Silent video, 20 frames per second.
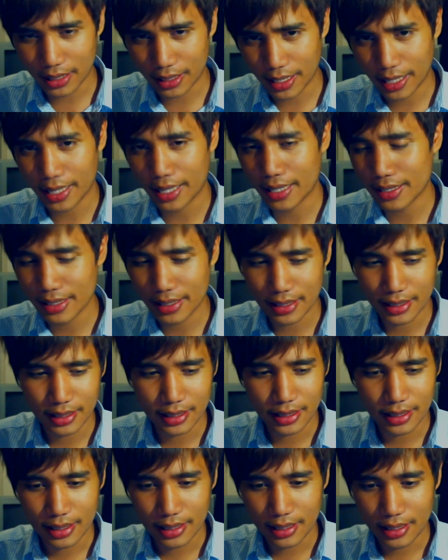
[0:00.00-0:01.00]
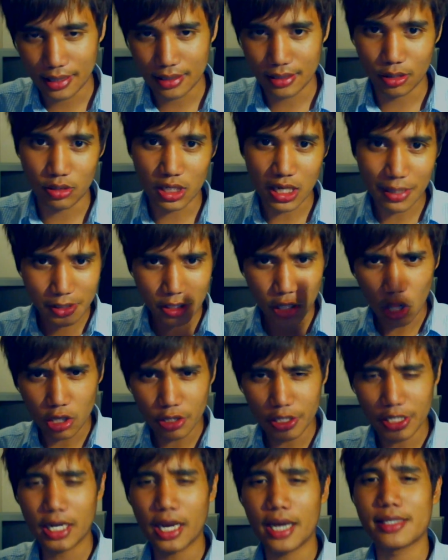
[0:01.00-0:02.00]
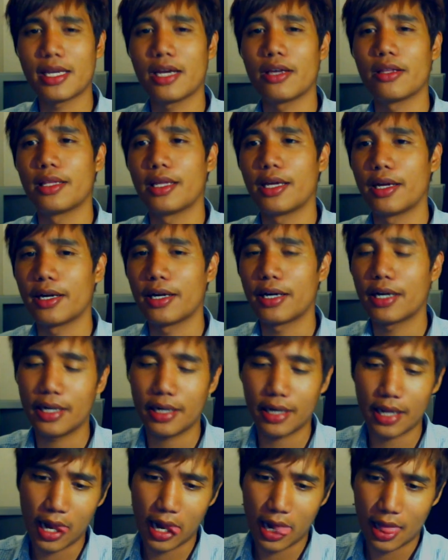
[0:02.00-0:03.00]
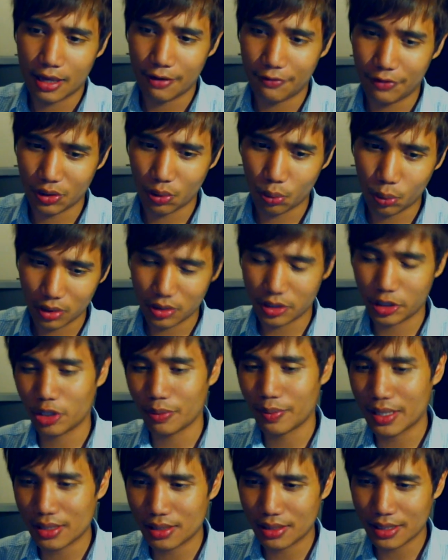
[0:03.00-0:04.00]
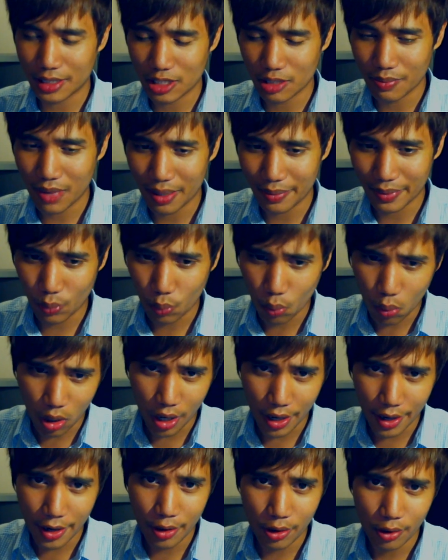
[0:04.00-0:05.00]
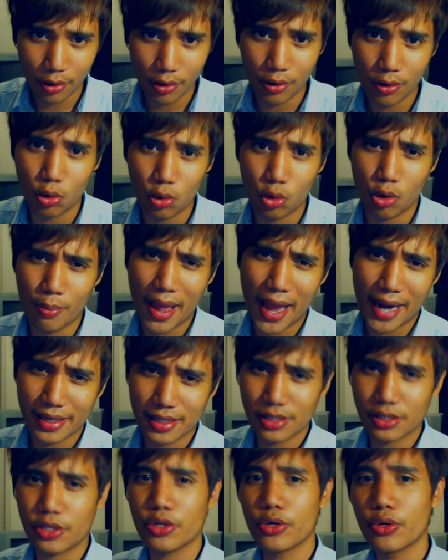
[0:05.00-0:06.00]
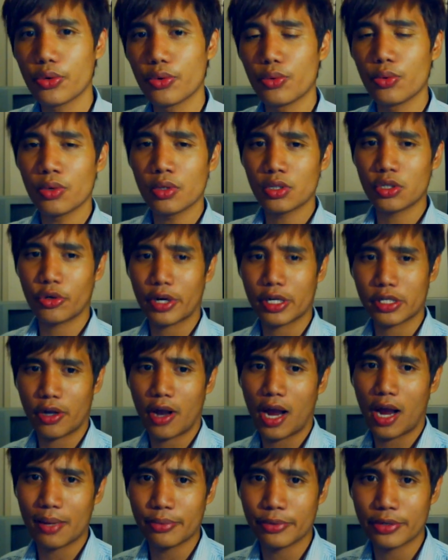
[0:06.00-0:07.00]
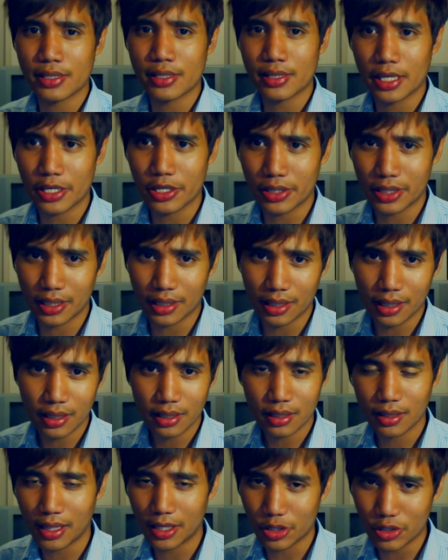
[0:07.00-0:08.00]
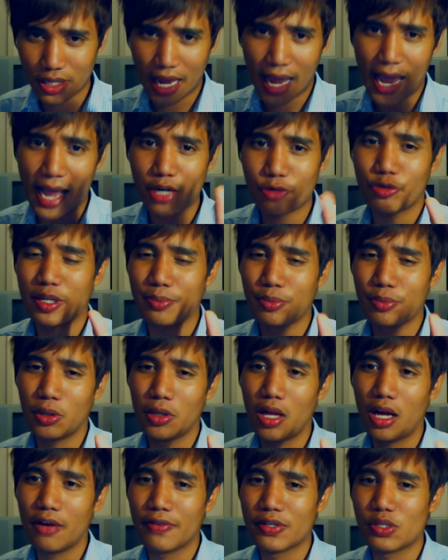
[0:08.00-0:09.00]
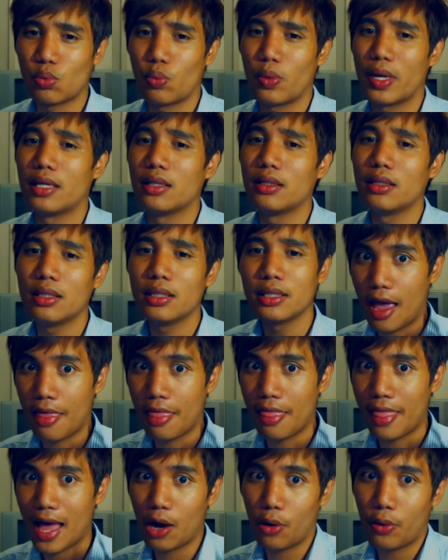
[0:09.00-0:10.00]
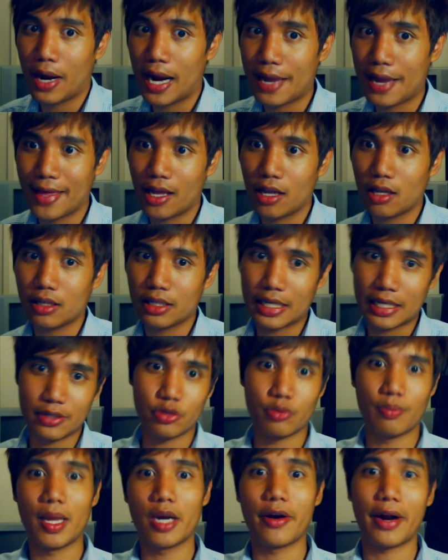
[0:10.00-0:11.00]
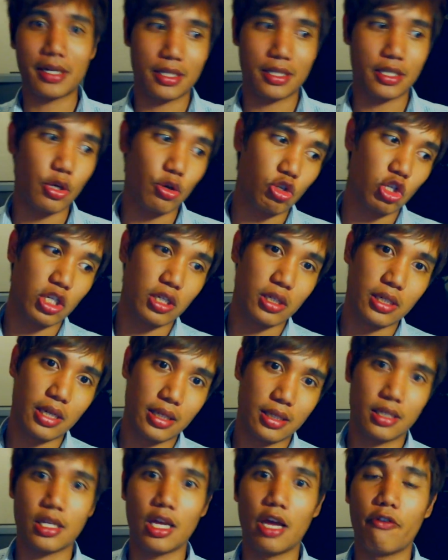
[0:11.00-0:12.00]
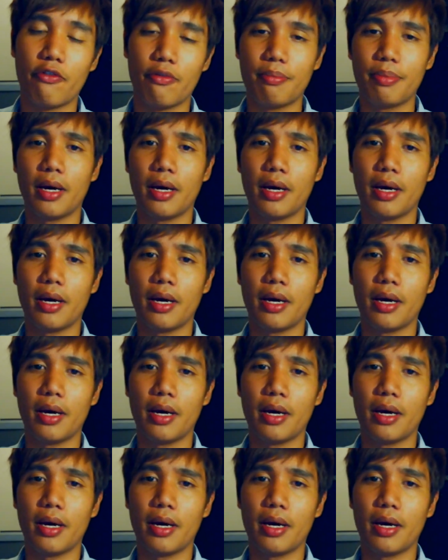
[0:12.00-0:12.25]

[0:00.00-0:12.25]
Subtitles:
I get it. And so tips to all you guys out there: if you're in a world tournament, stick to maybe one or max two tricks or hybrids that you can't really pull off as well, and that way that'll lead to better execution and stuff.